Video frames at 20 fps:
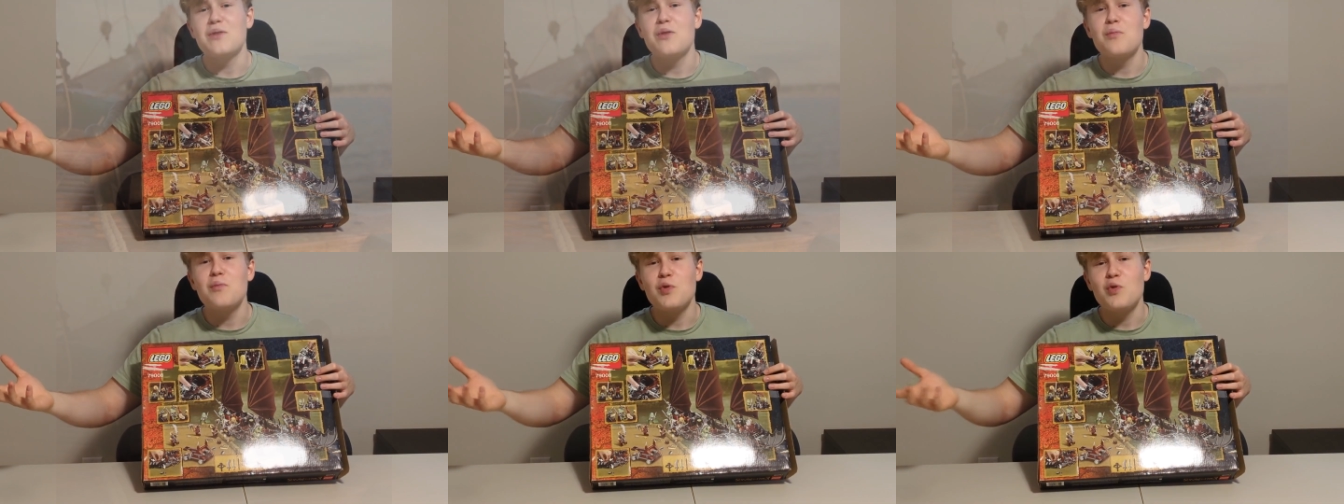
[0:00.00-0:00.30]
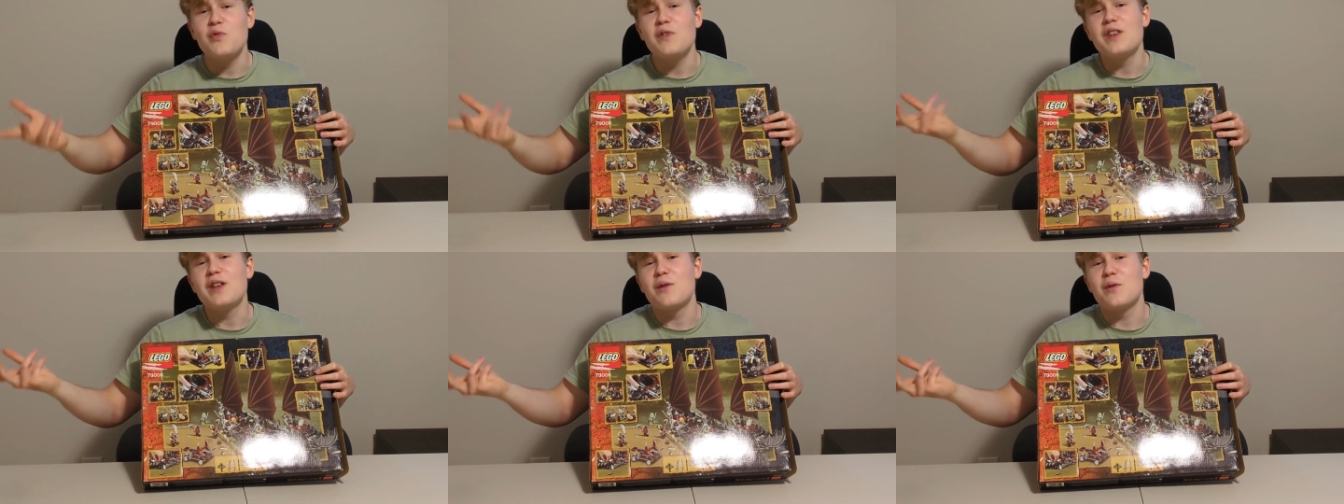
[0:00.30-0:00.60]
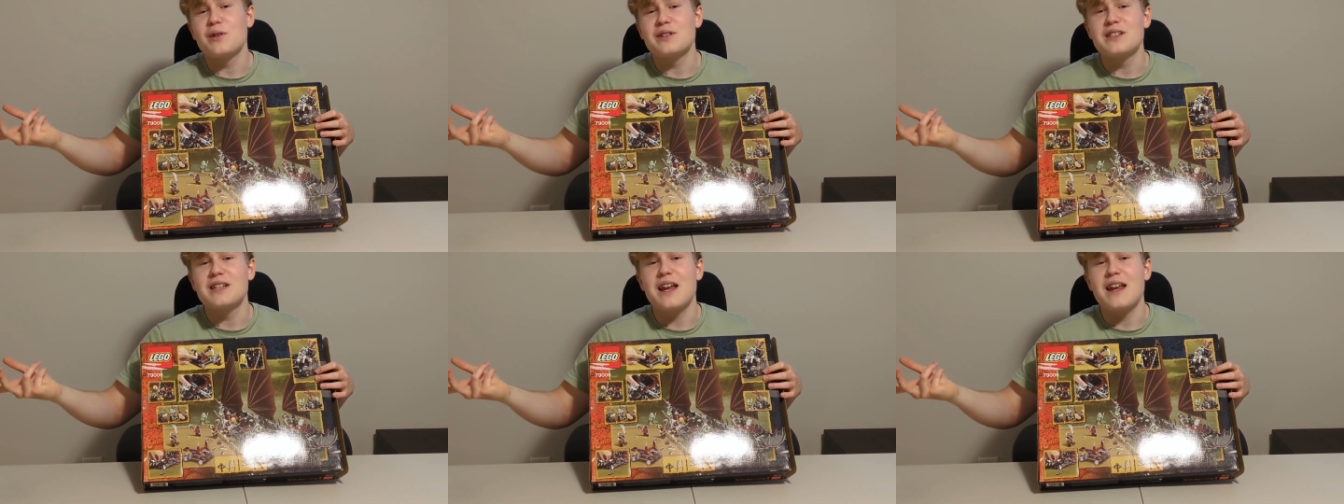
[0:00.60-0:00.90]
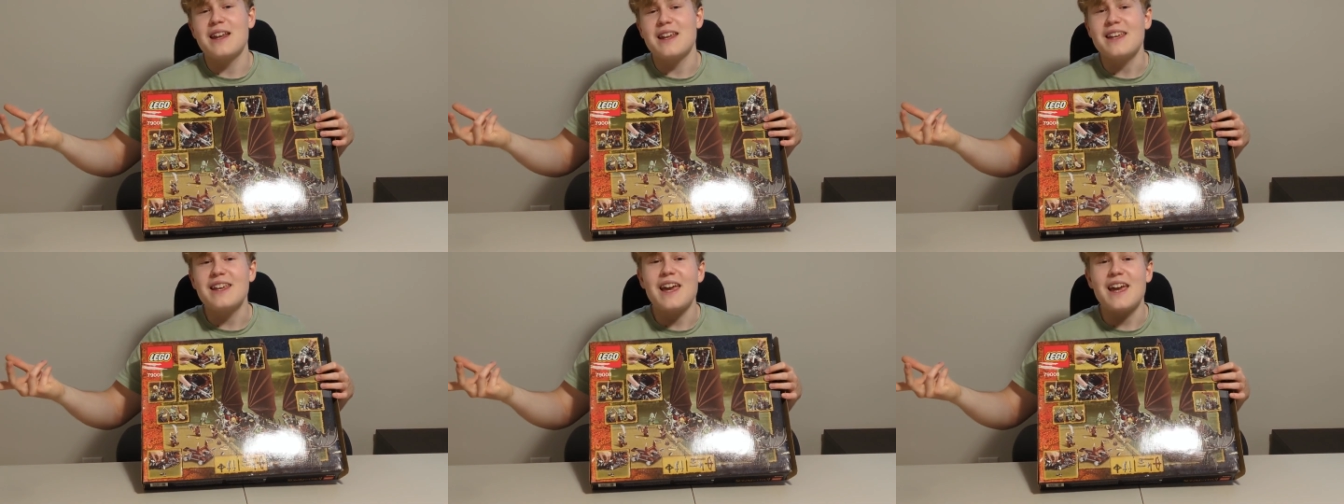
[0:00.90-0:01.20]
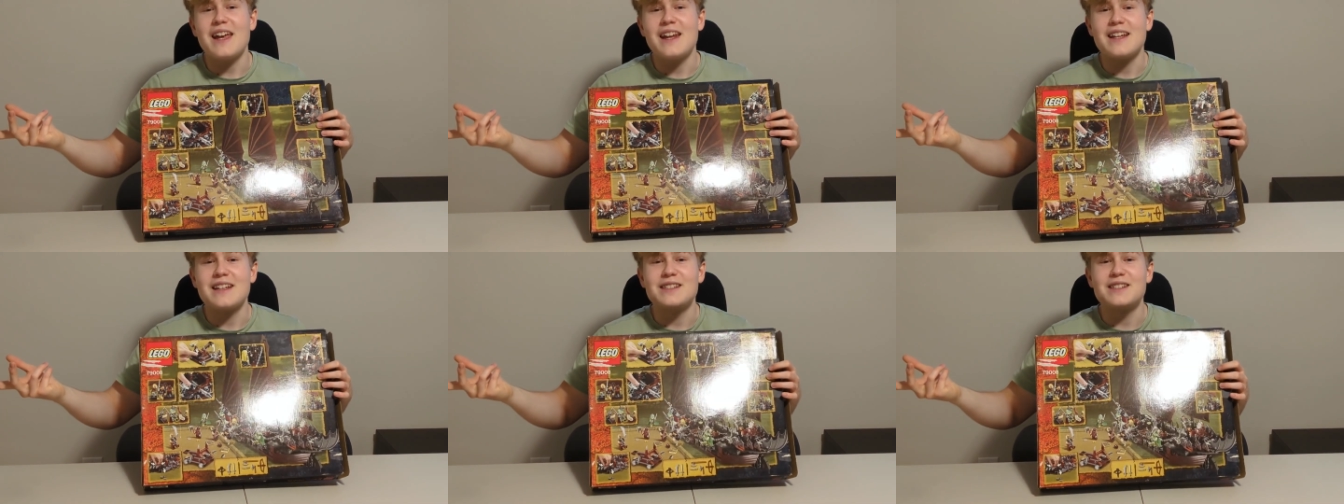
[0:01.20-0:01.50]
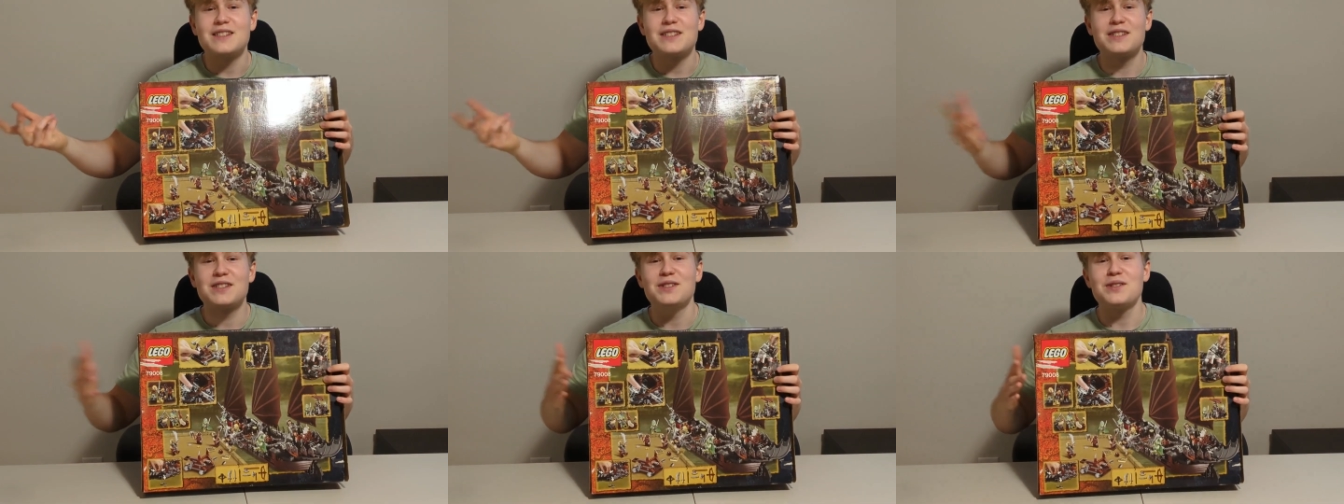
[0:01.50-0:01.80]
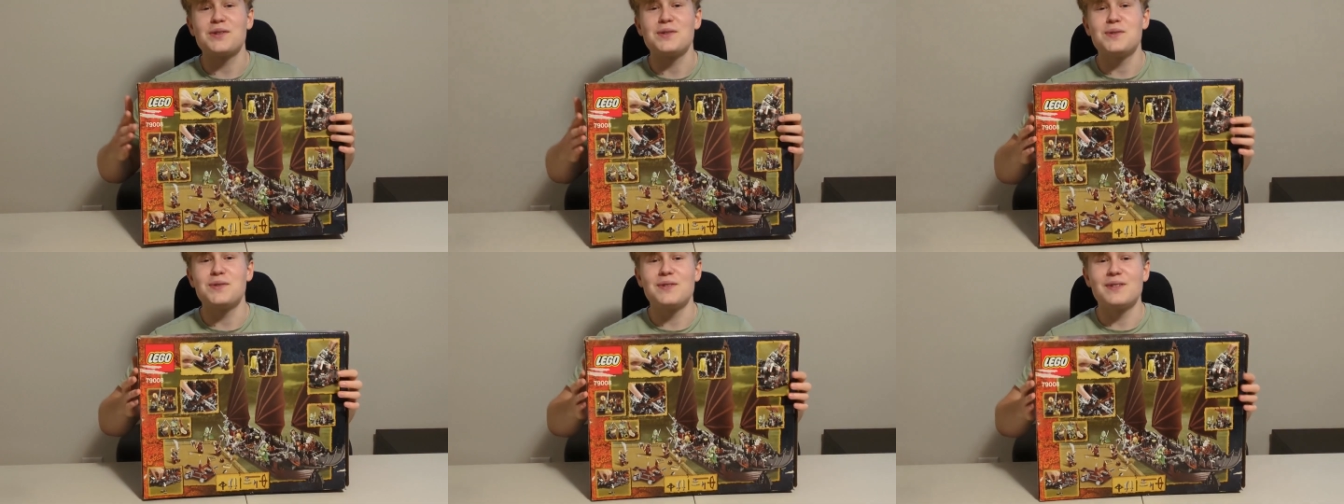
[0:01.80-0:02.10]
in the movie there wasn't any cannons,
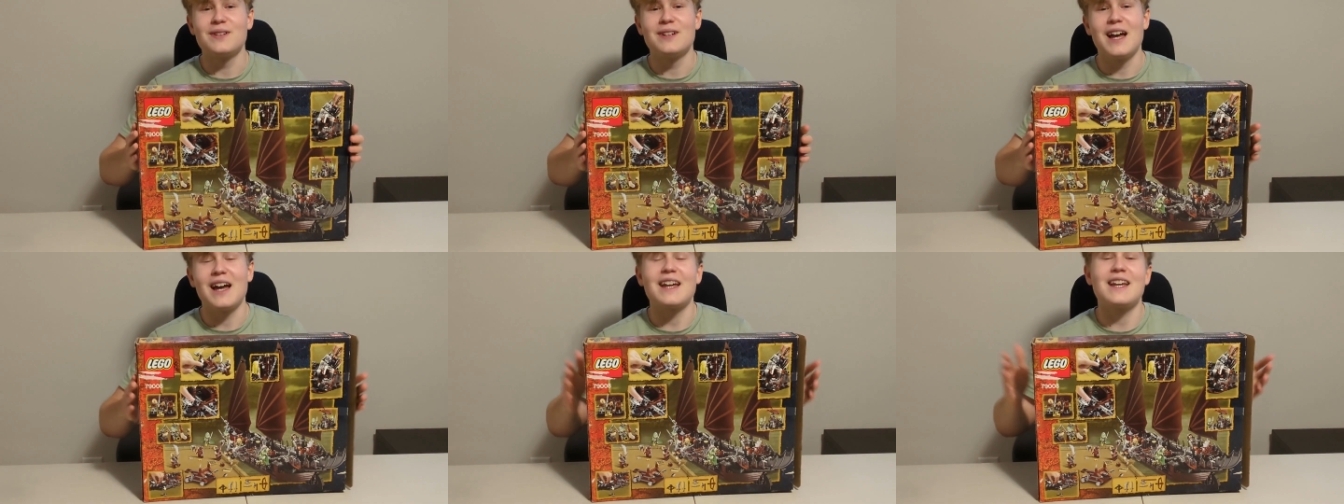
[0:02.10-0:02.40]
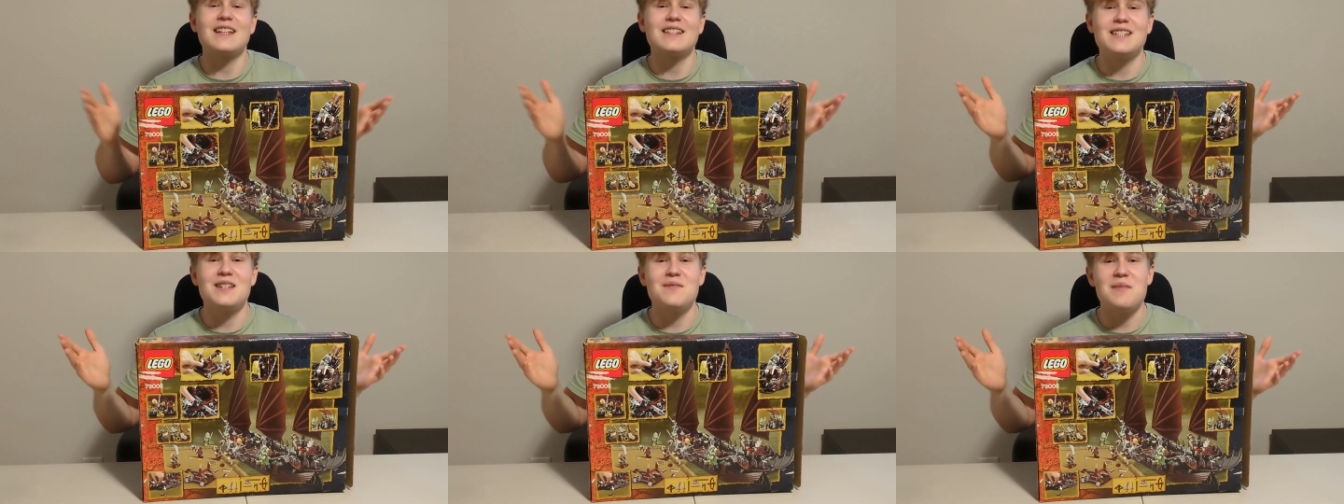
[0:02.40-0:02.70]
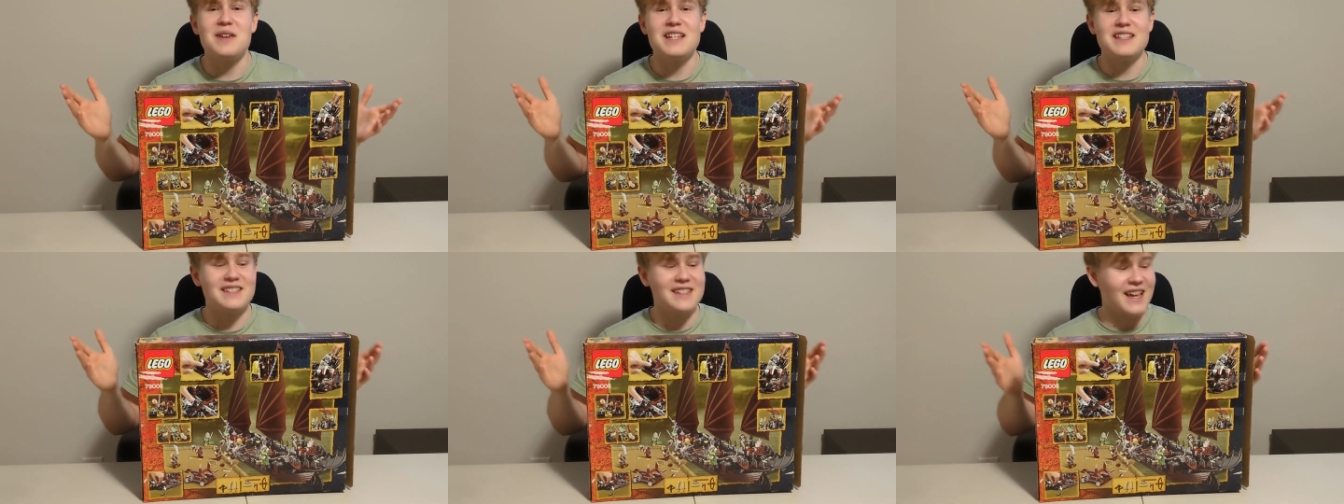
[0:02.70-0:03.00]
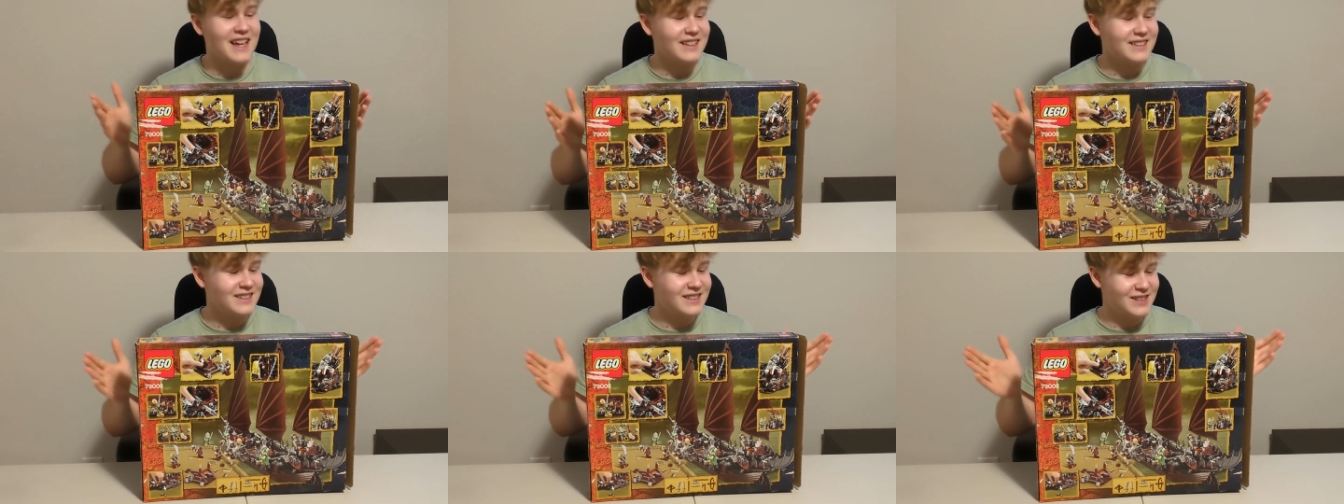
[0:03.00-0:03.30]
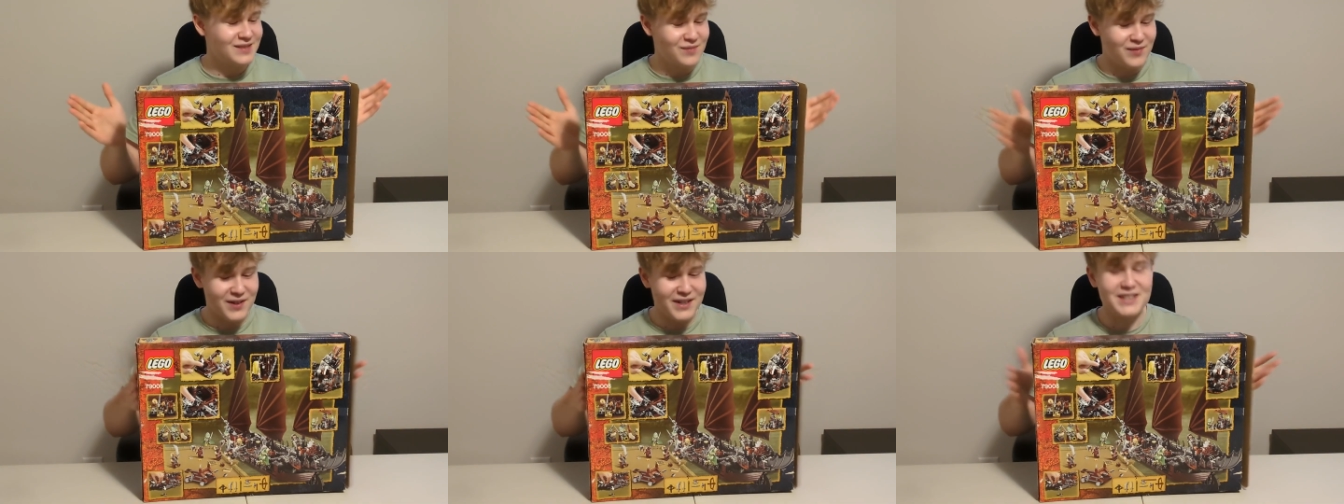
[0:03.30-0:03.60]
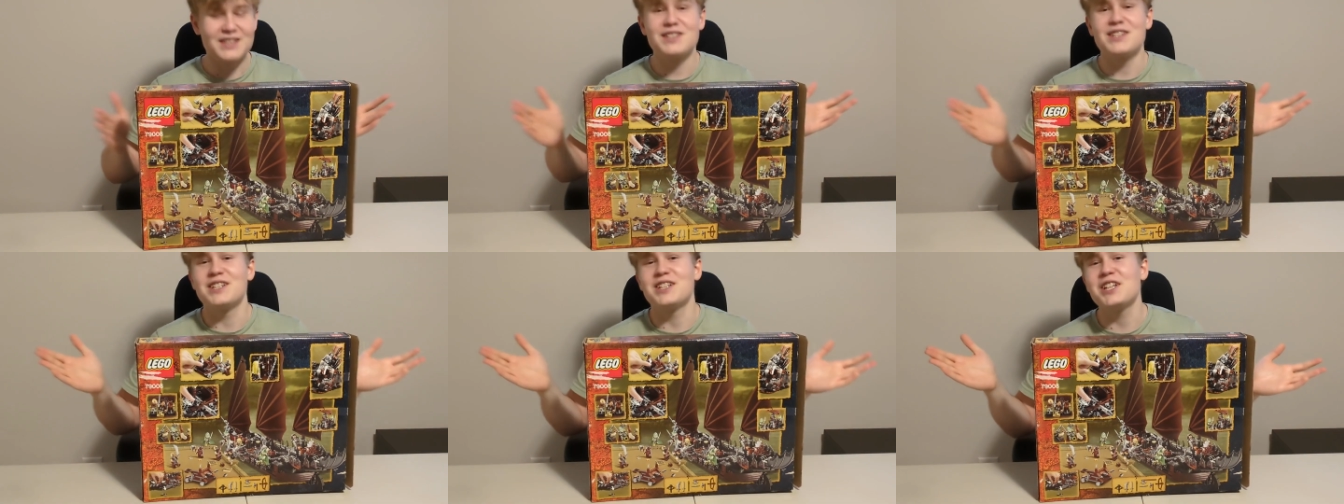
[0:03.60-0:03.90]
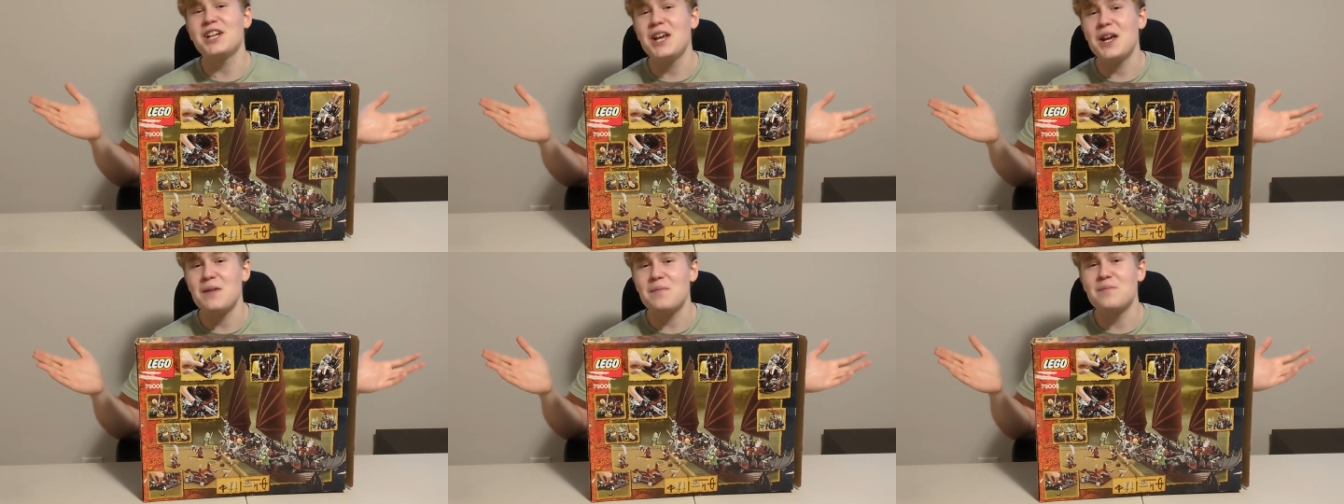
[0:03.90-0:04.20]
so I guess it makes sense. But it's a
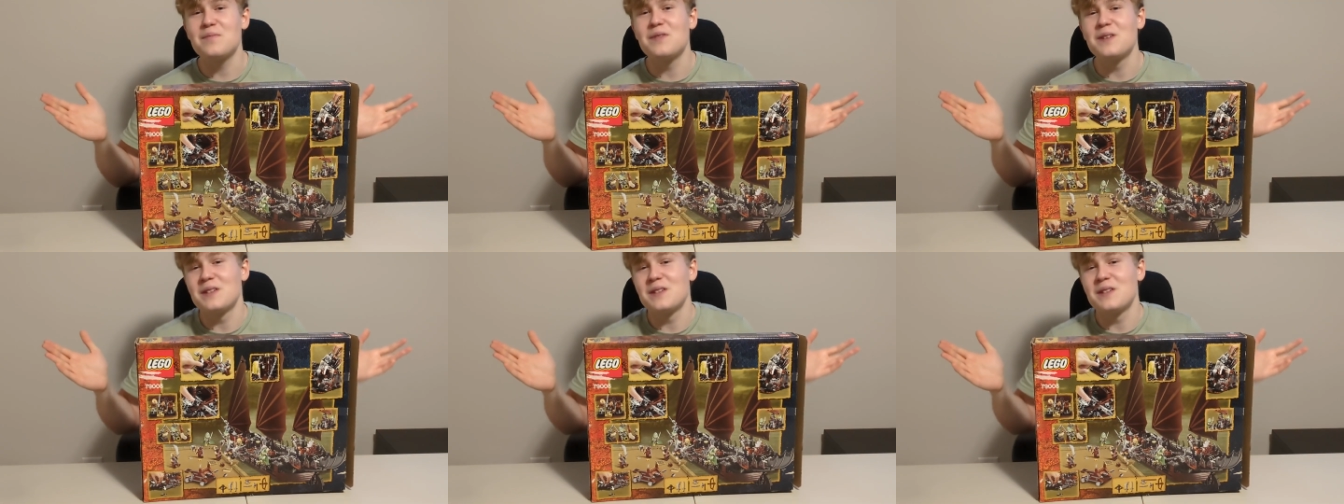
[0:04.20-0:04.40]
ship.